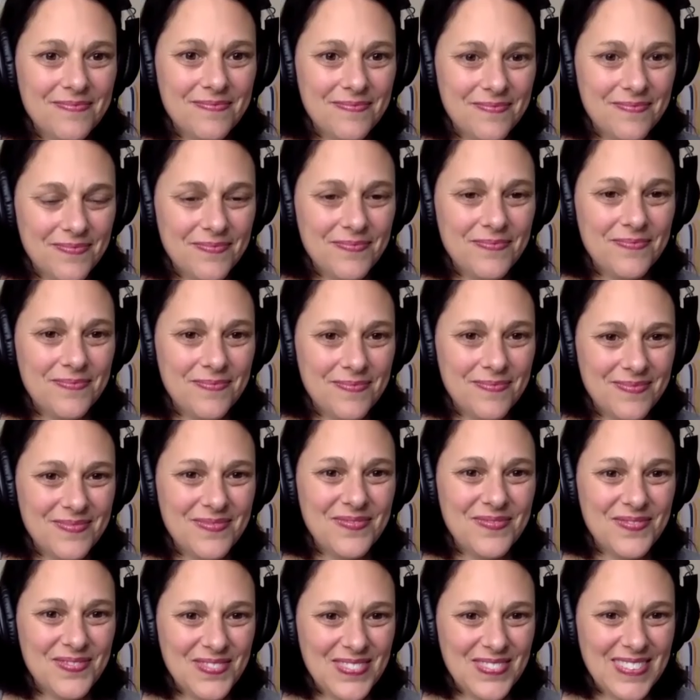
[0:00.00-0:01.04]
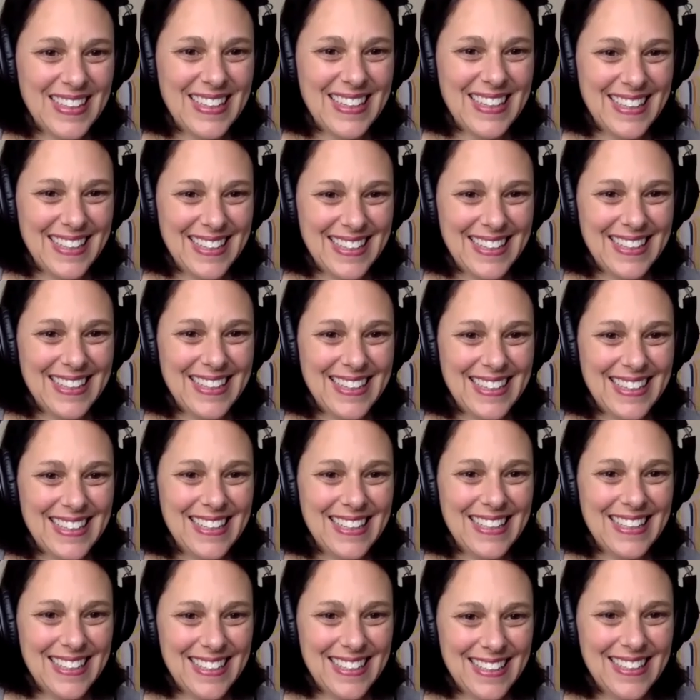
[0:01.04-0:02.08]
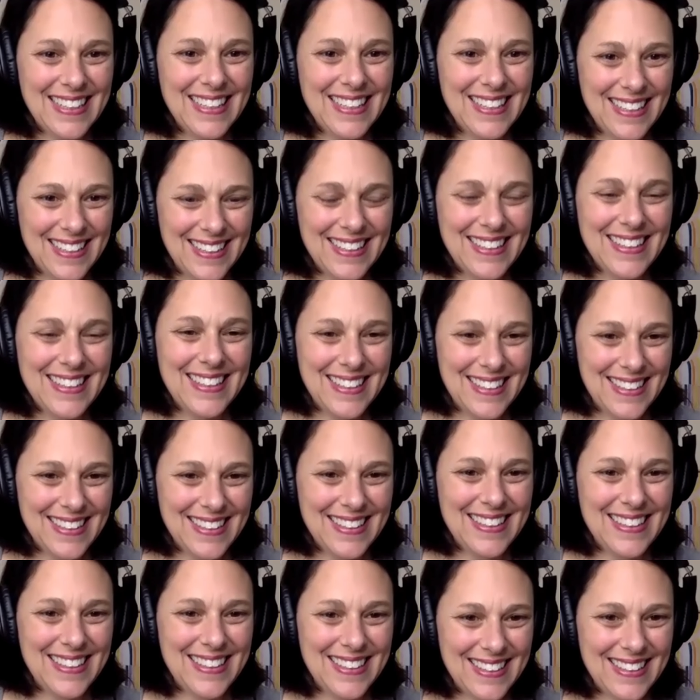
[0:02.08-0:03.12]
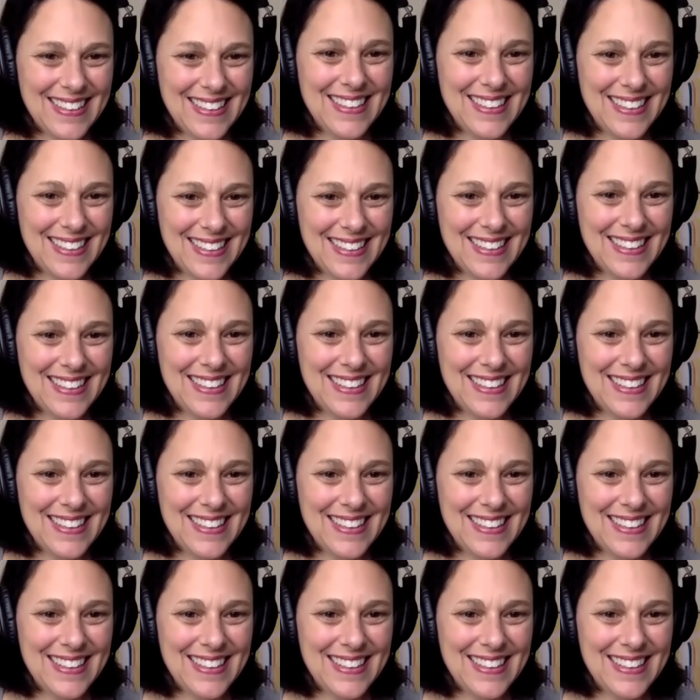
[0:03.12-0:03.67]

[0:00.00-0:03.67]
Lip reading: No words are spoken by the person on screen.